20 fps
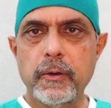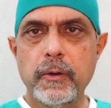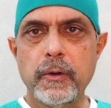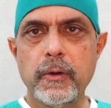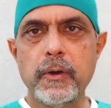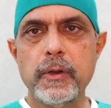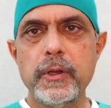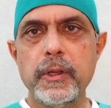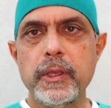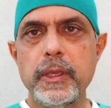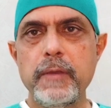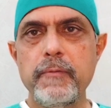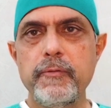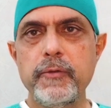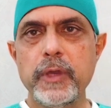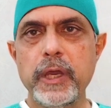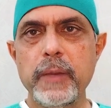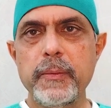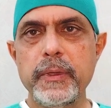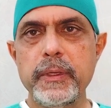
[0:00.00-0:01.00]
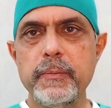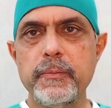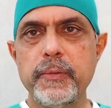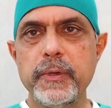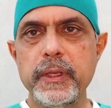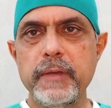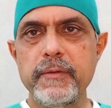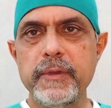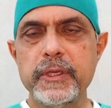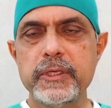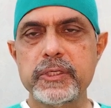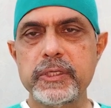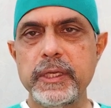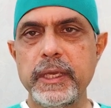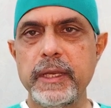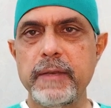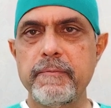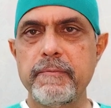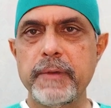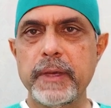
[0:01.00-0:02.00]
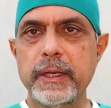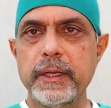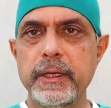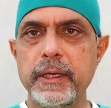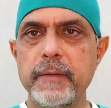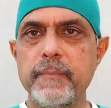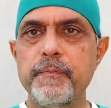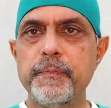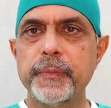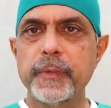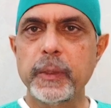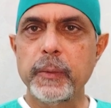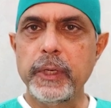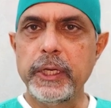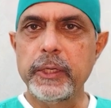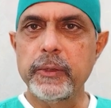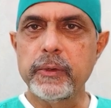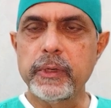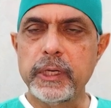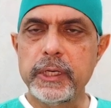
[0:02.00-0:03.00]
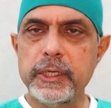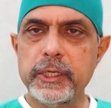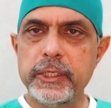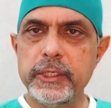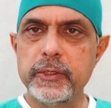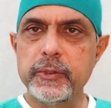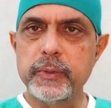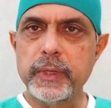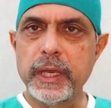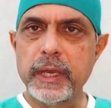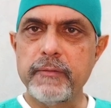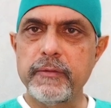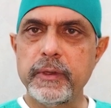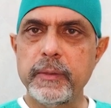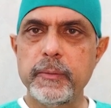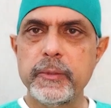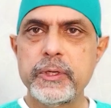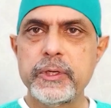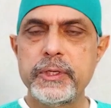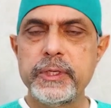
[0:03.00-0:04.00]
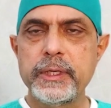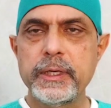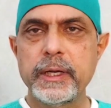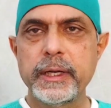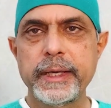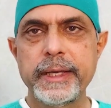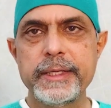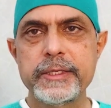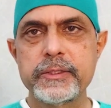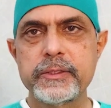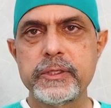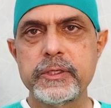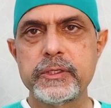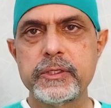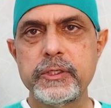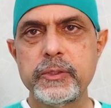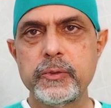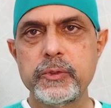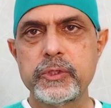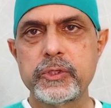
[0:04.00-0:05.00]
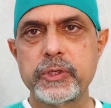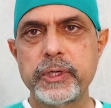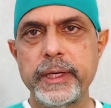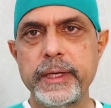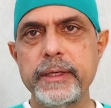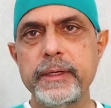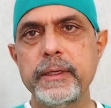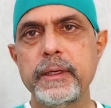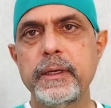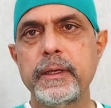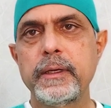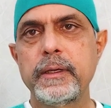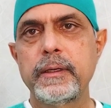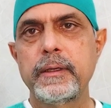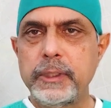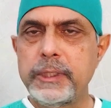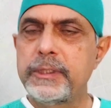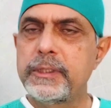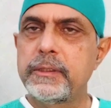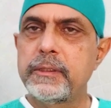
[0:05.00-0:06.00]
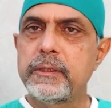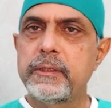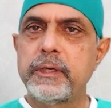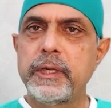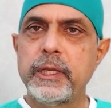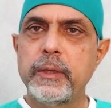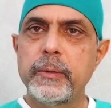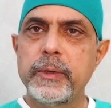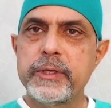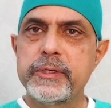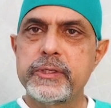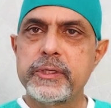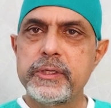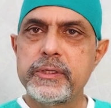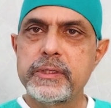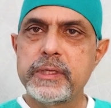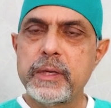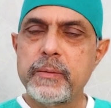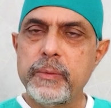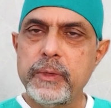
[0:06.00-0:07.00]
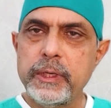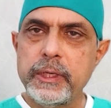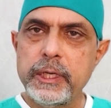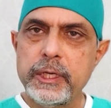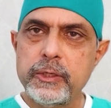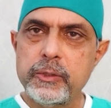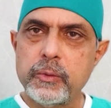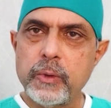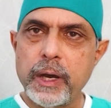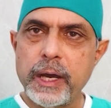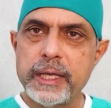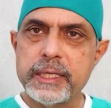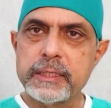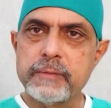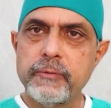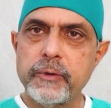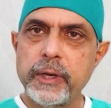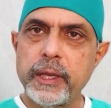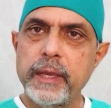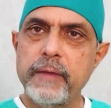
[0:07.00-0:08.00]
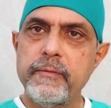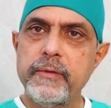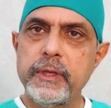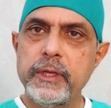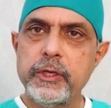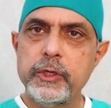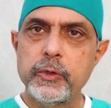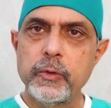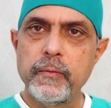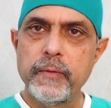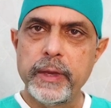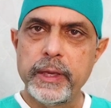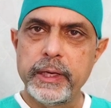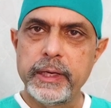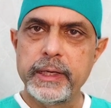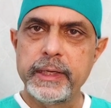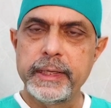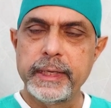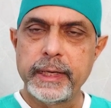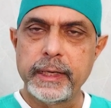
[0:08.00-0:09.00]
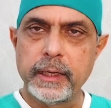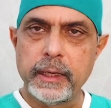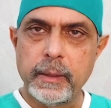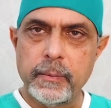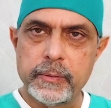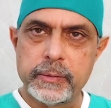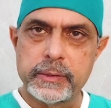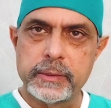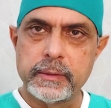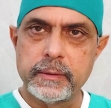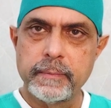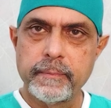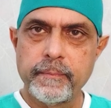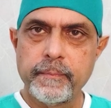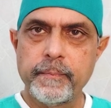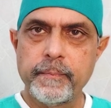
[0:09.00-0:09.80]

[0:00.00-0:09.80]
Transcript: Or if you have been previously infected, will you continue to have immunity against this new strain? These are the three questions that we need to ask for every new variant that comes.